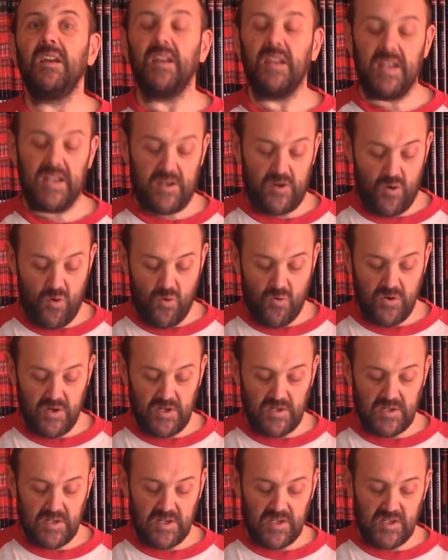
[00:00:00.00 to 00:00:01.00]
he called
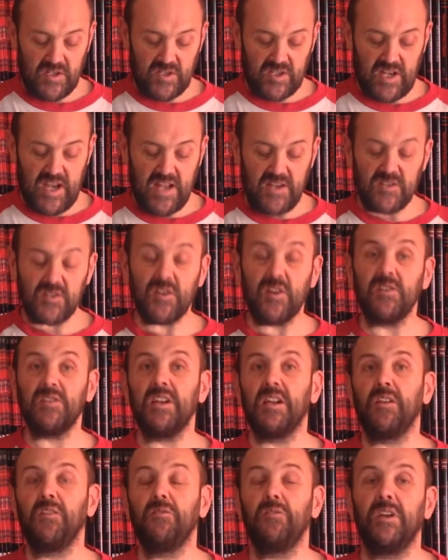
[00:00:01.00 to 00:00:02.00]
it scanso
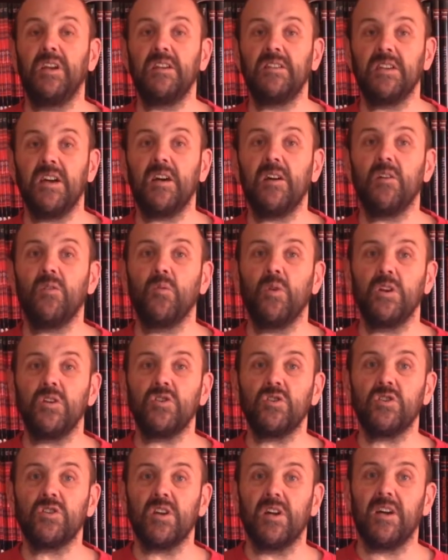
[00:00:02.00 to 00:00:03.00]
della vita,
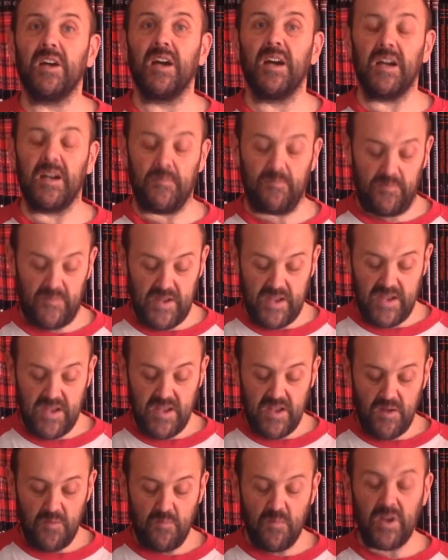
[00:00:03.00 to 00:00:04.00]
which um,
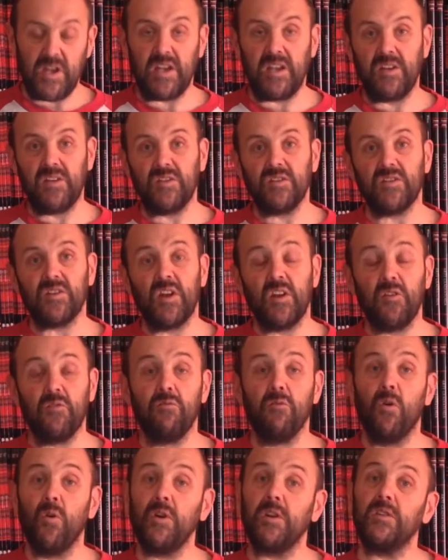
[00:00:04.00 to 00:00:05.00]
means an
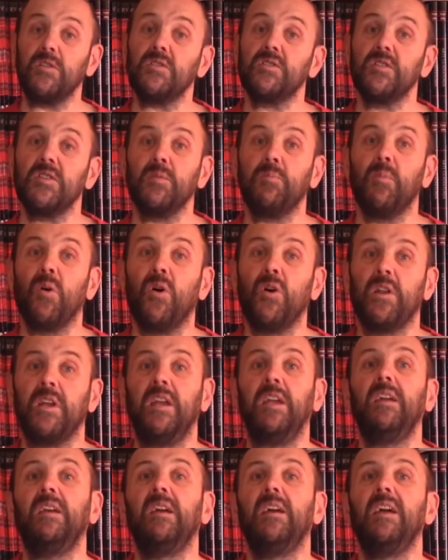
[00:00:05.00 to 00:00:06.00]
avoidance of the
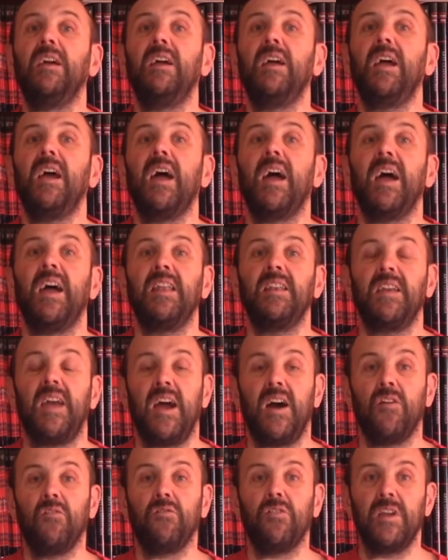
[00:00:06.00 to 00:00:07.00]
body, and
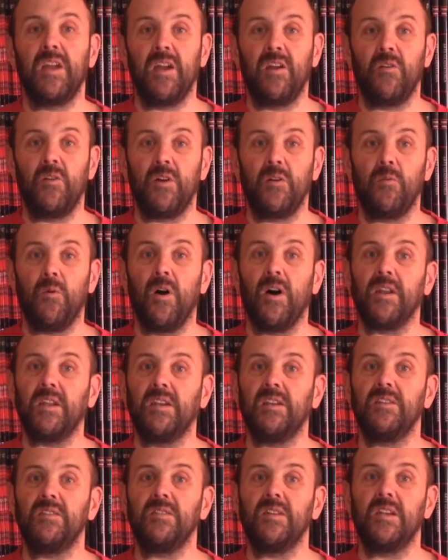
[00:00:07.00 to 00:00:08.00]
Alfieri,
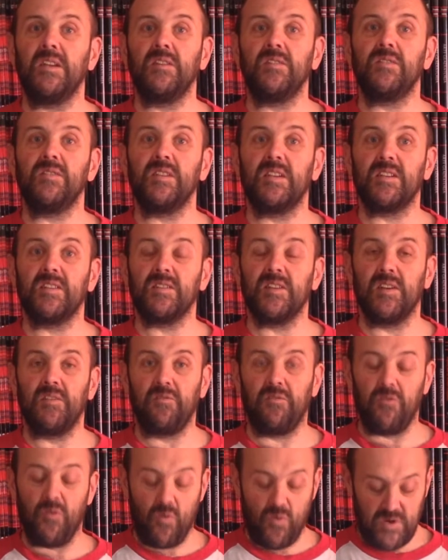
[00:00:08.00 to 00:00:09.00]
writing in, in
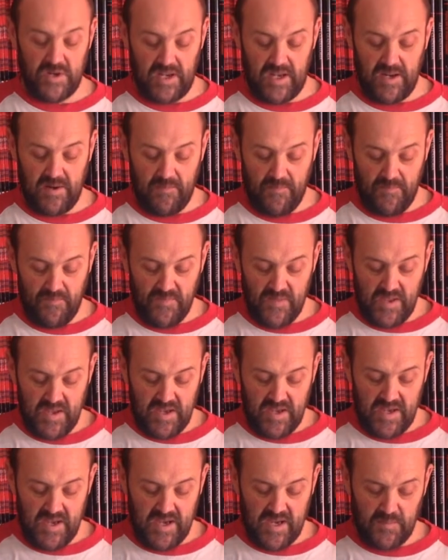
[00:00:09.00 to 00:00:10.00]
1640,
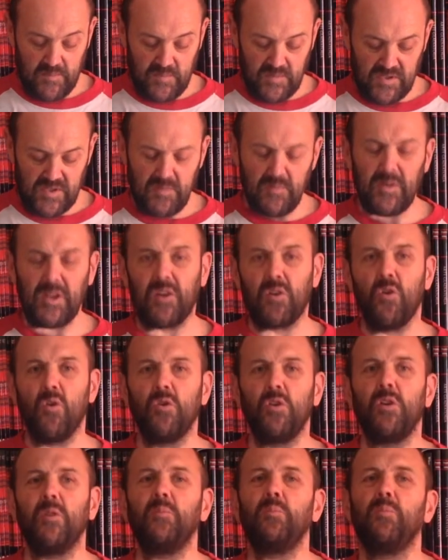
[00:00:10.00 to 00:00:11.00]
um, simply
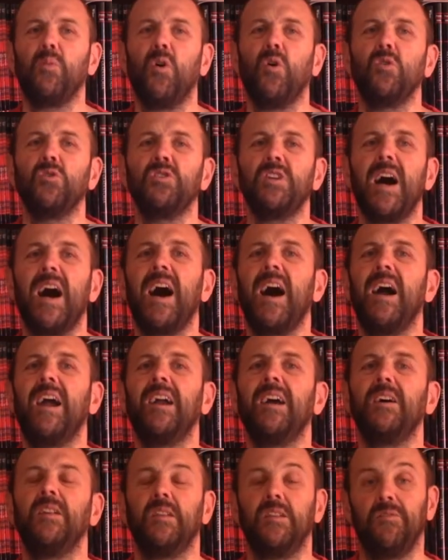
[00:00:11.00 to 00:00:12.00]
called it
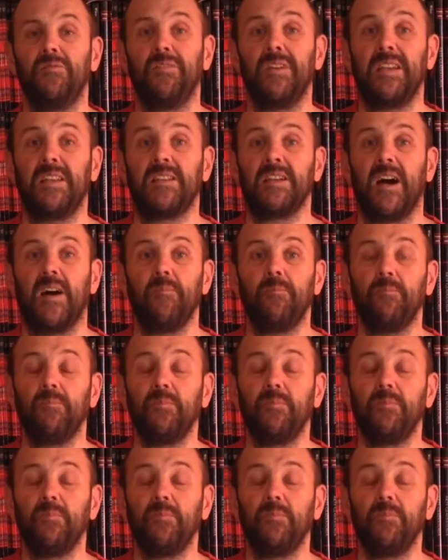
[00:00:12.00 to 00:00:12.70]
portara la vita,